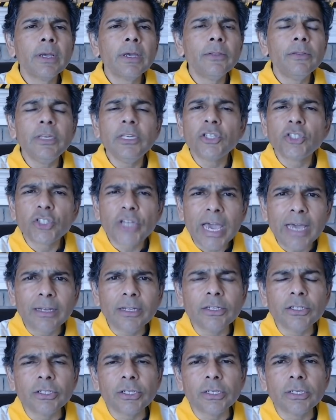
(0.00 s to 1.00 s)
These
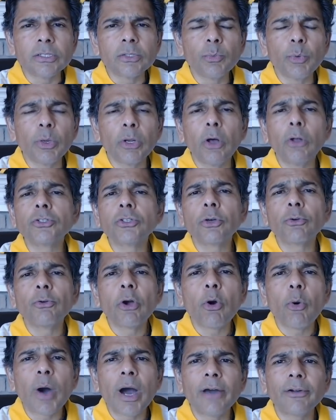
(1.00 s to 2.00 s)
challenges will also
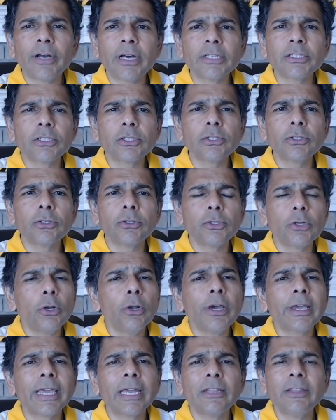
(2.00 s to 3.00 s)
require us to
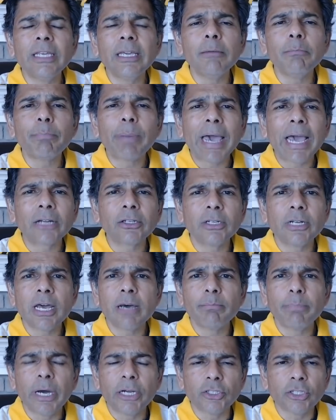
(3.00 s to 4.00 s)
look at the impact on
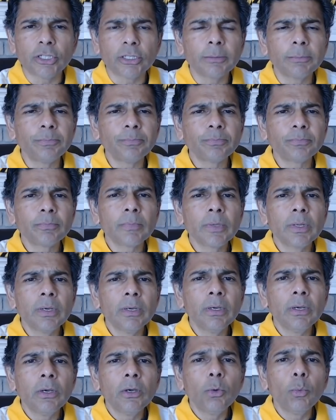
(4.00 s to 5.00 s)
our budget,
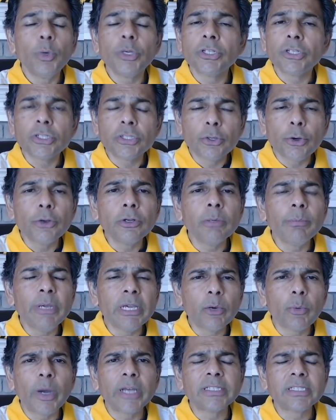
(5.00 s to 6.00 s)
which is going to be
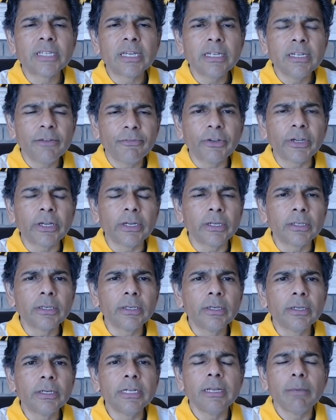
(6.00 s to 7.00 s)
quite significant
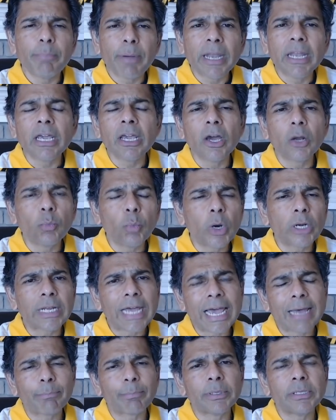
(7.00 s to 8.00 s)
depending on what
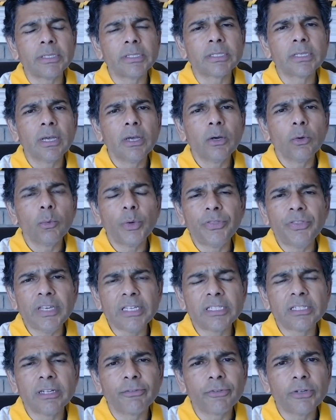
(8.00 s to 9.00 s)
happens with
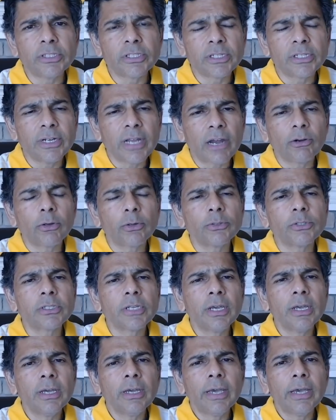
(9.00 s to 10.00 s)
these different
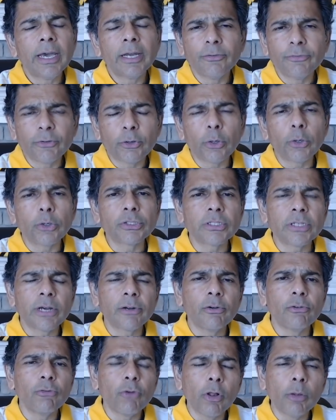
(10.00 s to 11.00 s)
scenarios and of course,
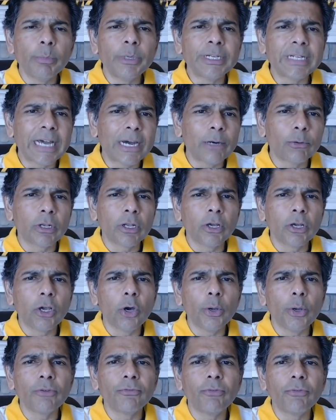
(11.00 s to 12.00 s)
our enrollment outlook
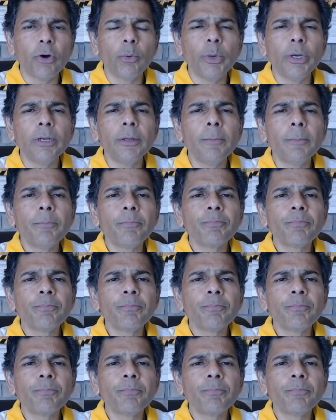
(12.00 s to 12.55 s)
going forward.